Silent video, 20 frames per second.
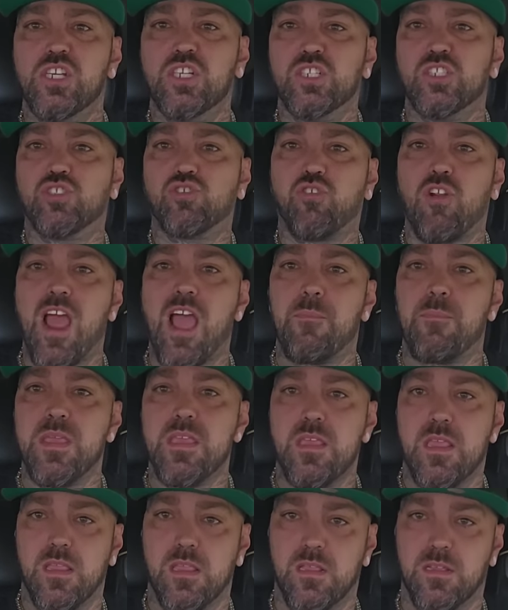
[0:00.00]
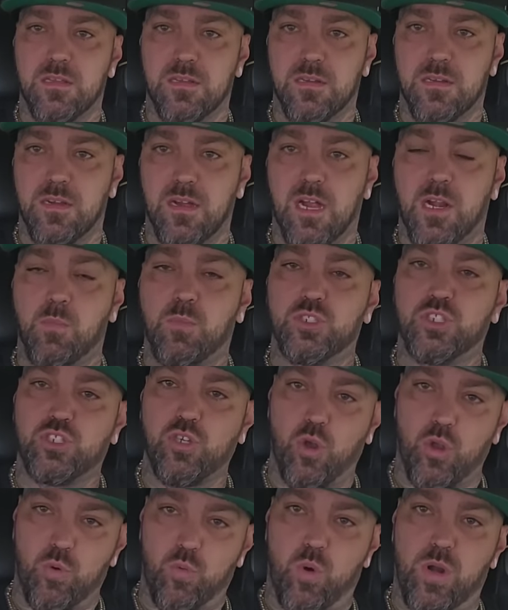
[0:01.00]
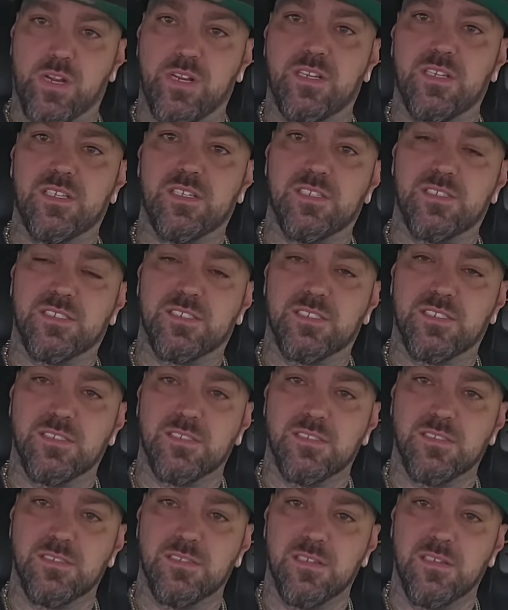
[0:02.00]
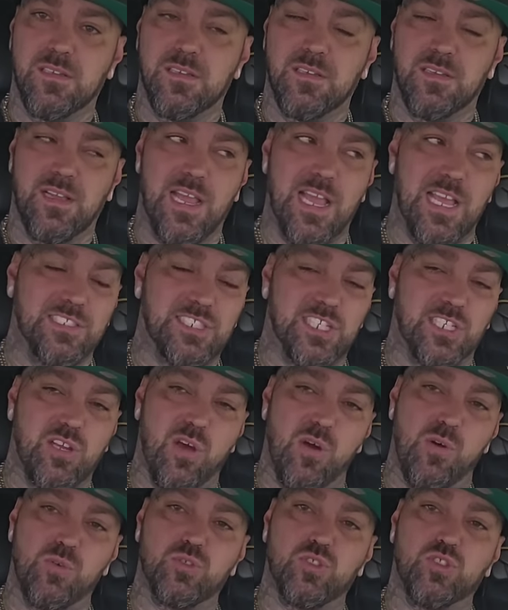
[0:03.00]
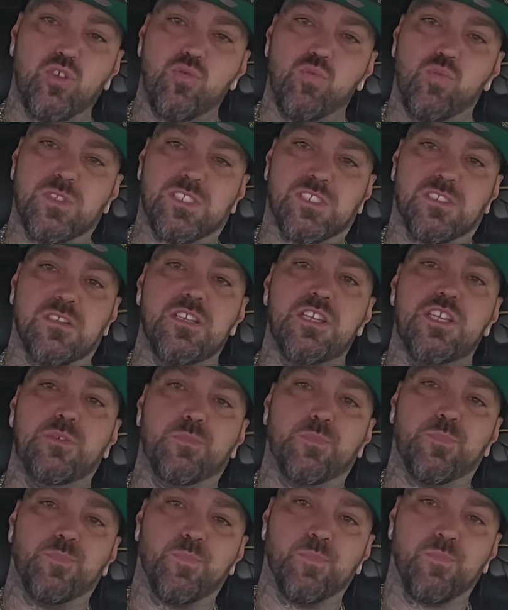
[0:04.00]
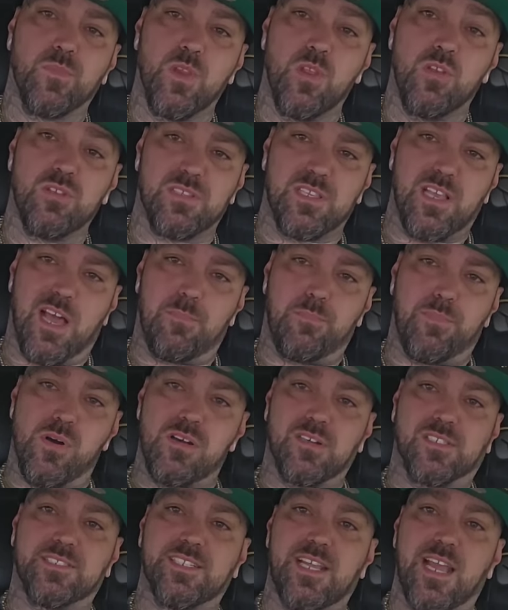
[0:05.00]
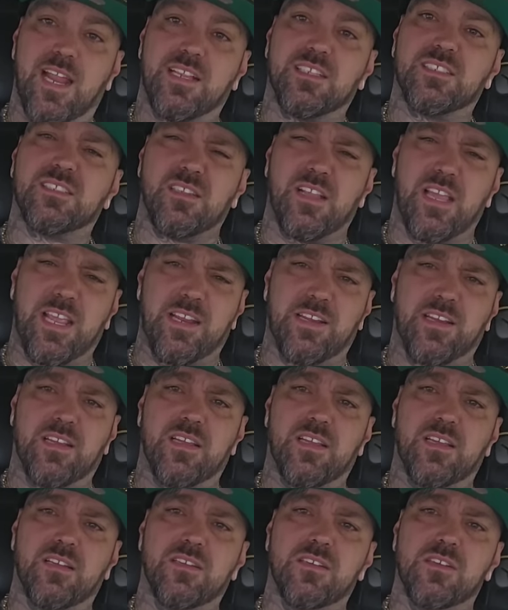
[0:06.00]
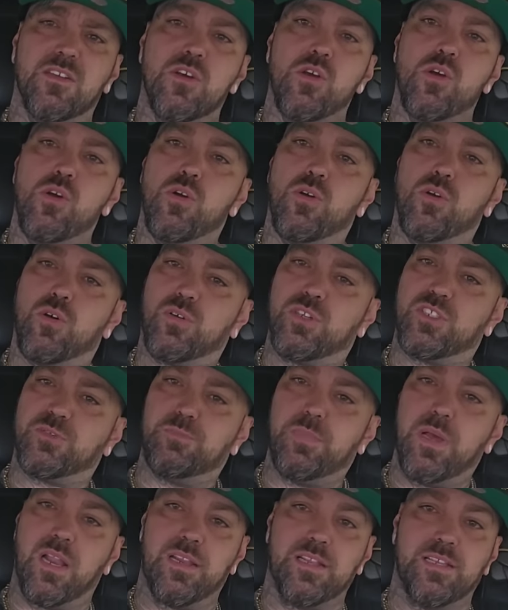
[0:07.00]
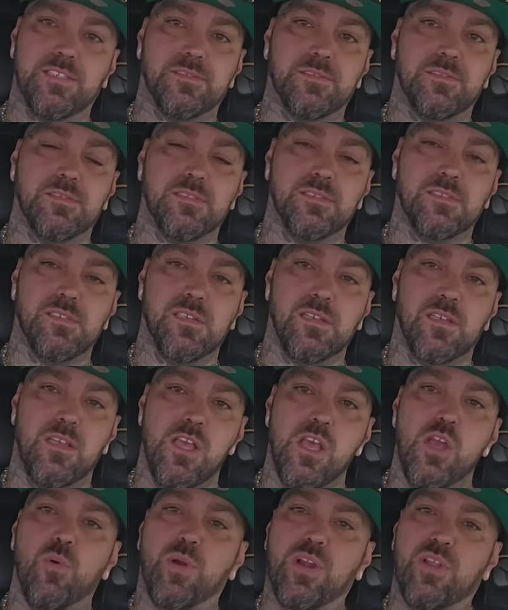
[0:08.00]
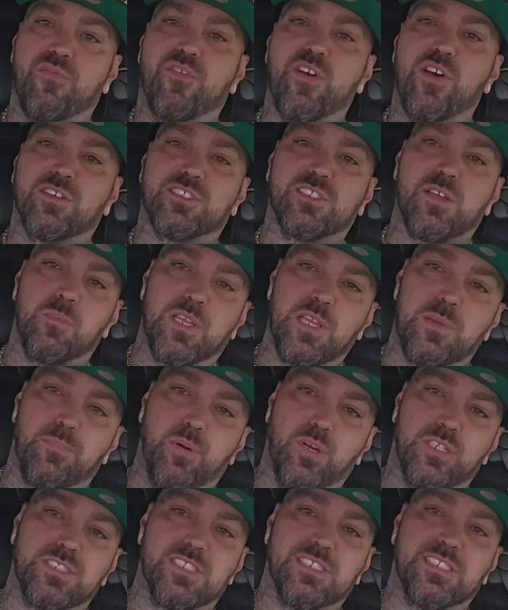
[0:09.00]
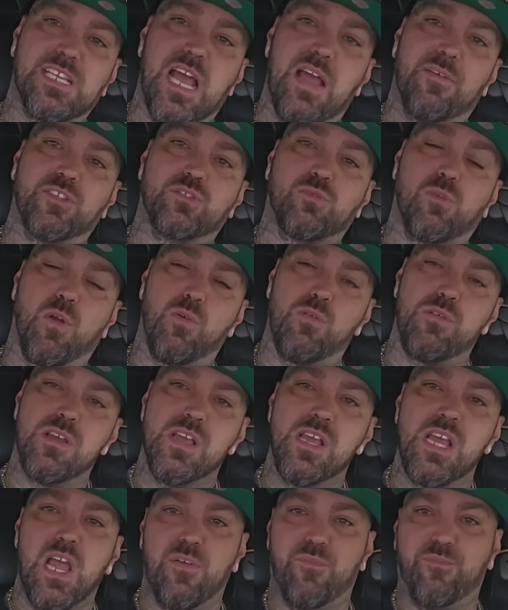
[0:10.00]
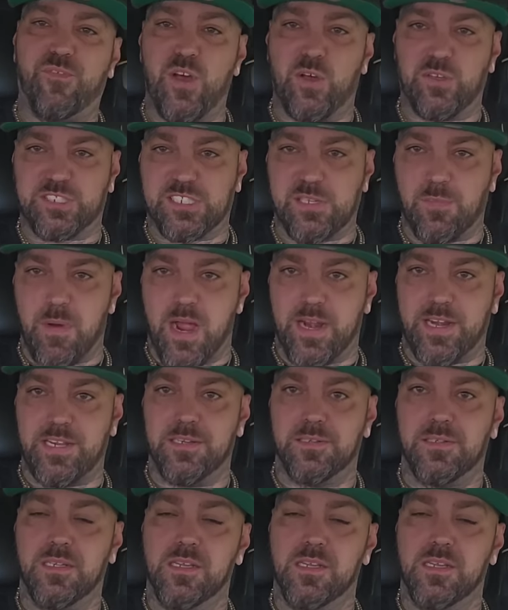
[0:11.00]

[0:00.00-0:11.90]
Try me. I'm going to show you what it is. As it goes, dude was sleep. Top bunk status, laying there on his belly. When he felt something get pushed inside his throat and felt somebody